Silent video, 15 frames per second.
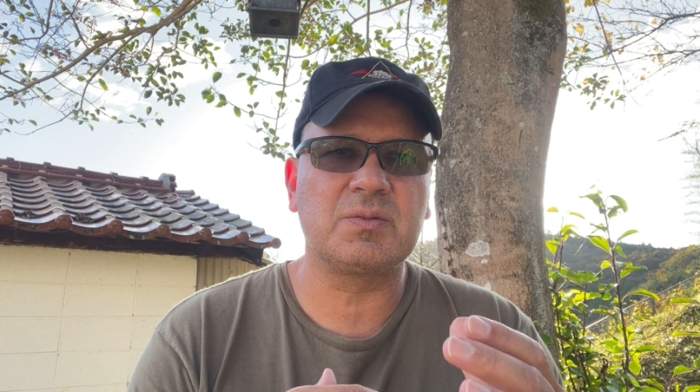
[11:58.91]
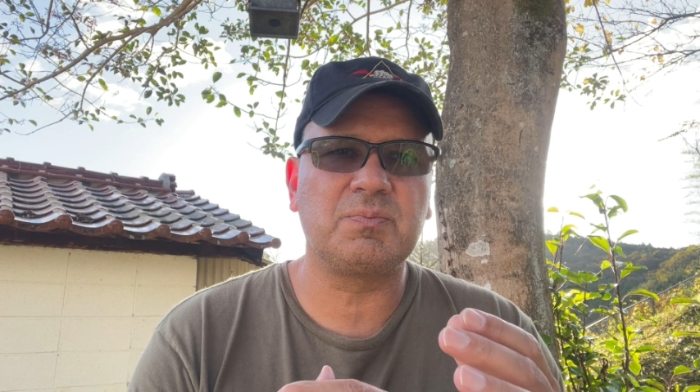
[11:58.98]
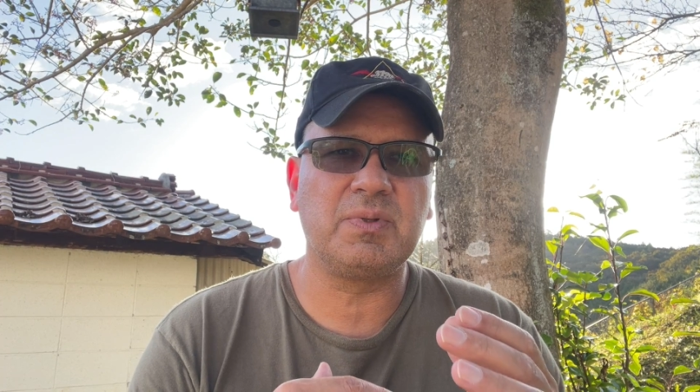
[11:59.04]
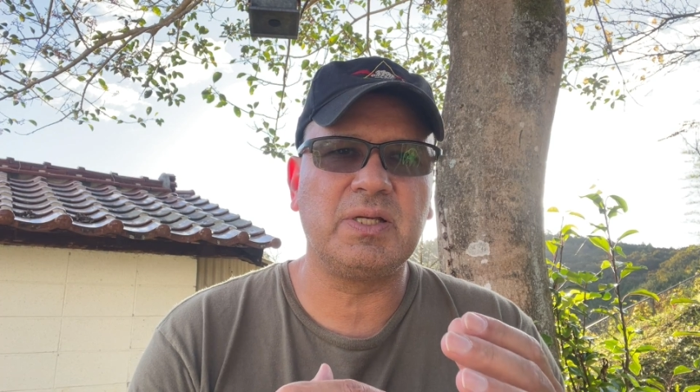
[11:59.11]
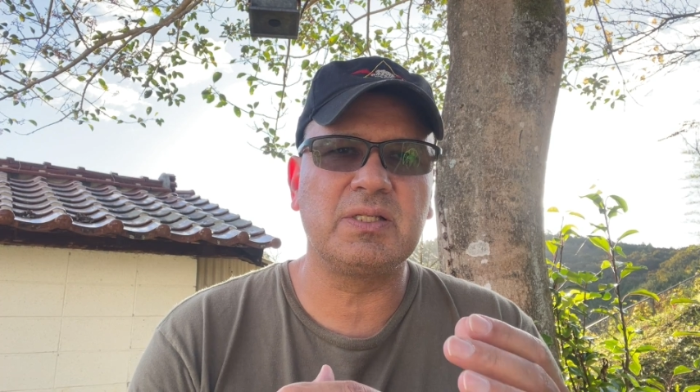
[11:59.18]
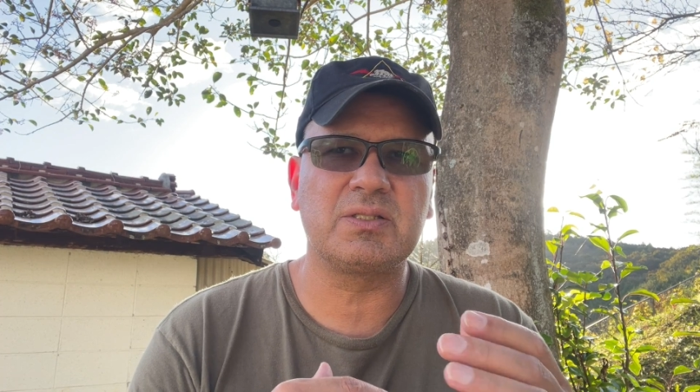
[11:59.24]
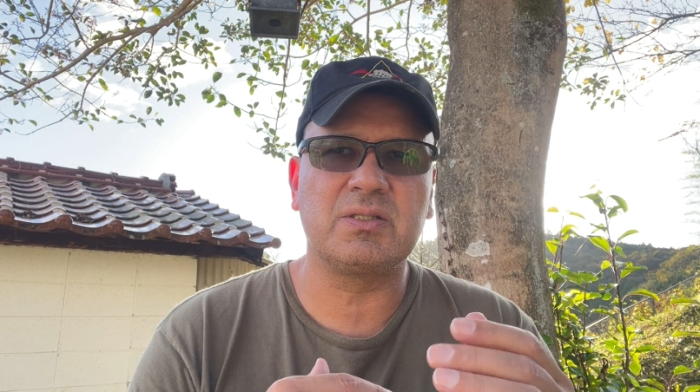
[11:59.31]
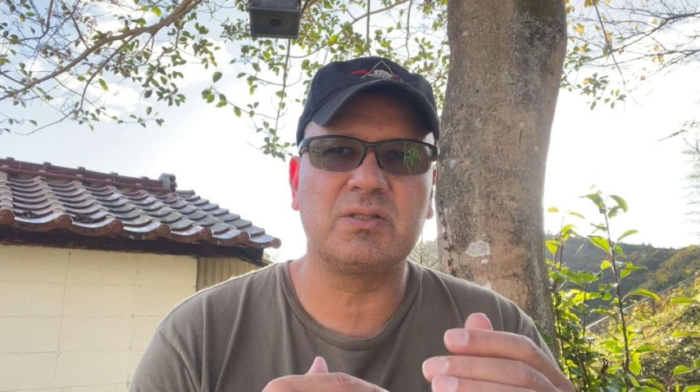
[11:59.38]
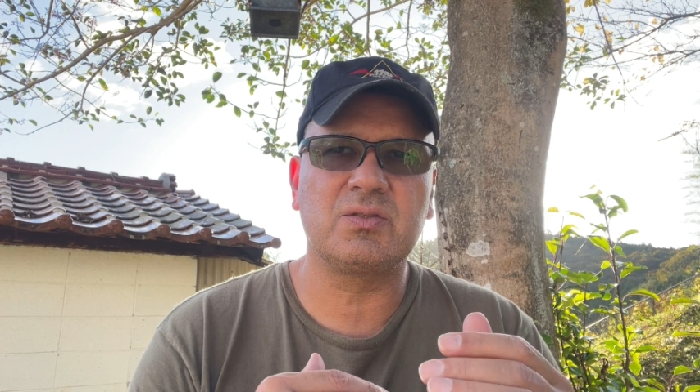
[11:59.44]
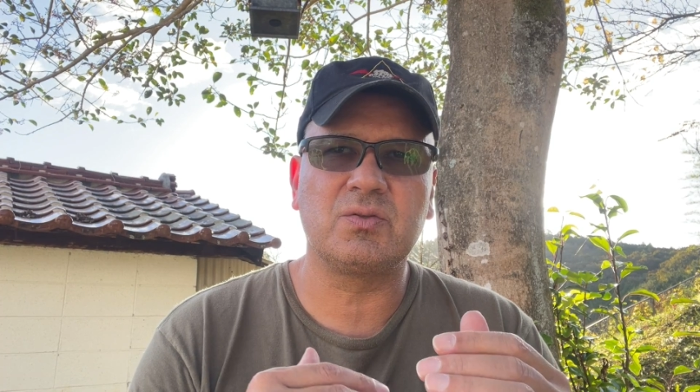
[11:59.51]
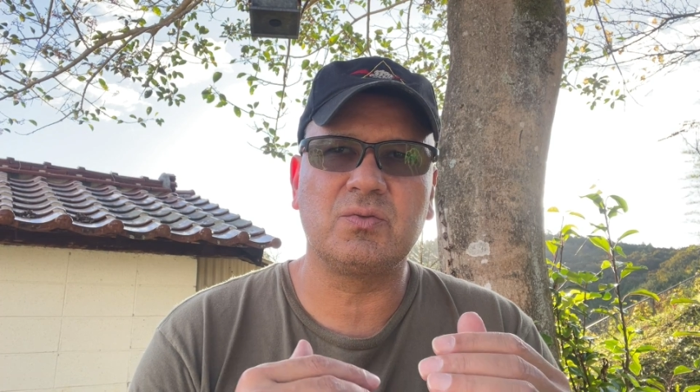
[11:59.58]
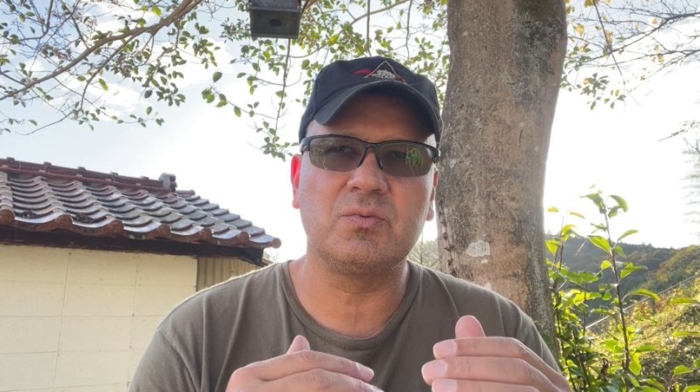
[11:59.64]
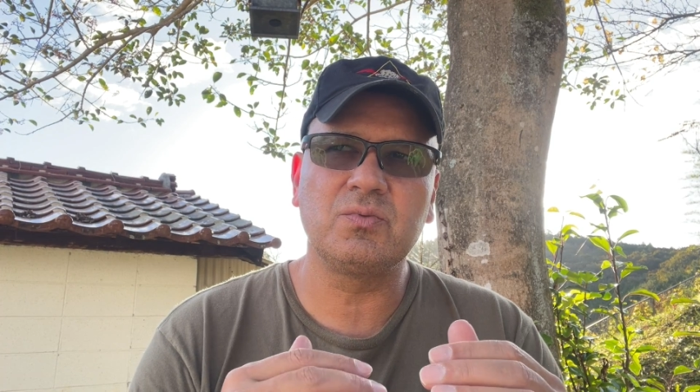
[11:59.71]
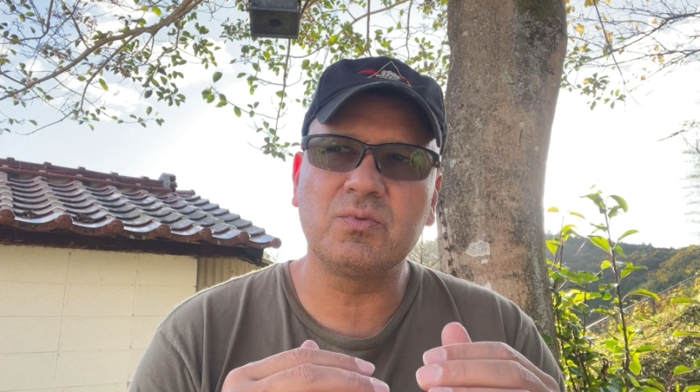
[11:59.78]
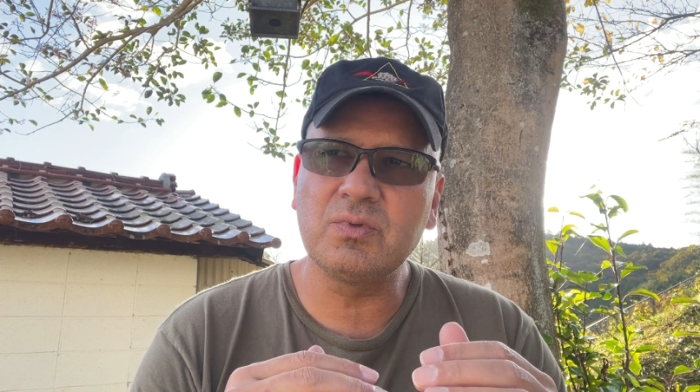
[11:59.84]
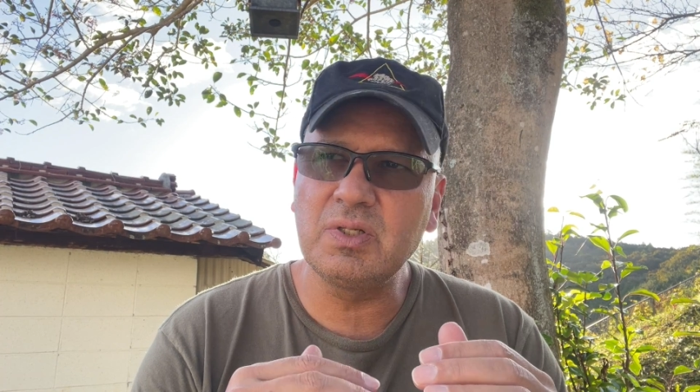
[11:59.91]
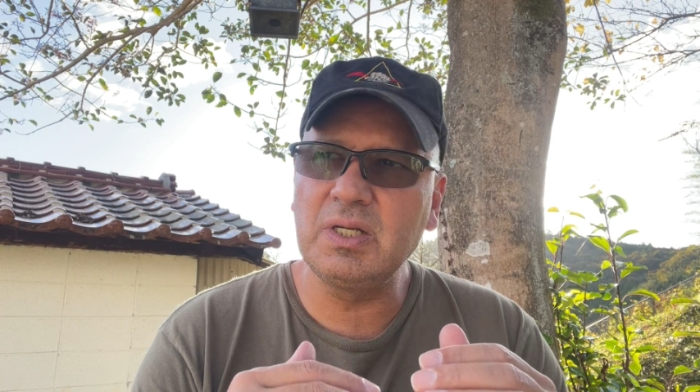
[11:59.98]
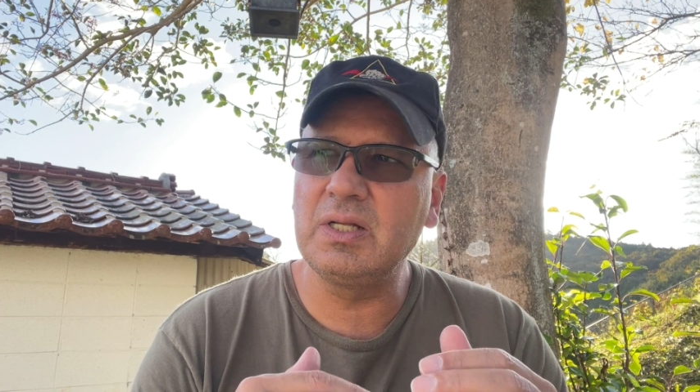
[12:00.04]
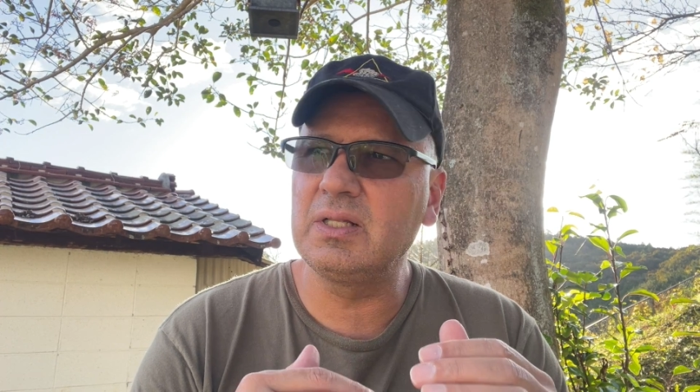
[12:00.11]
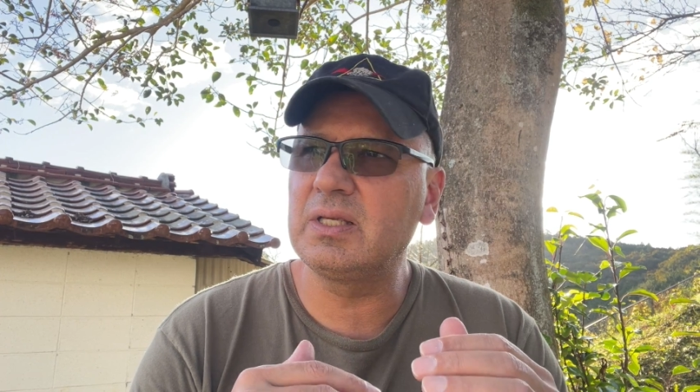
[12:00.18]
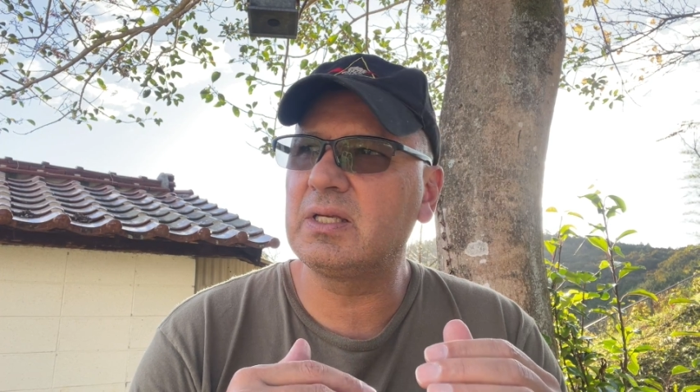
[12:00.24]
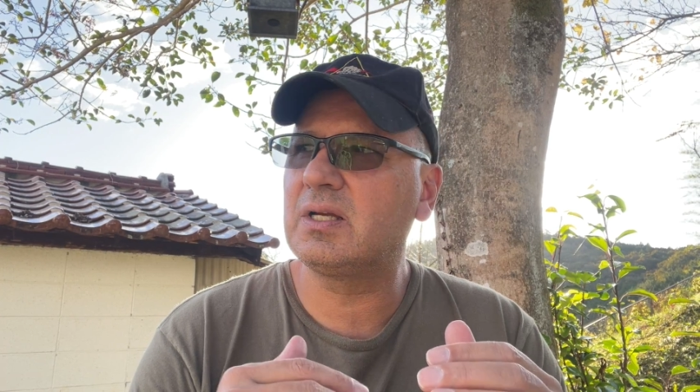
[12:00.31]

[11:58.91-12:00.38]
place into a really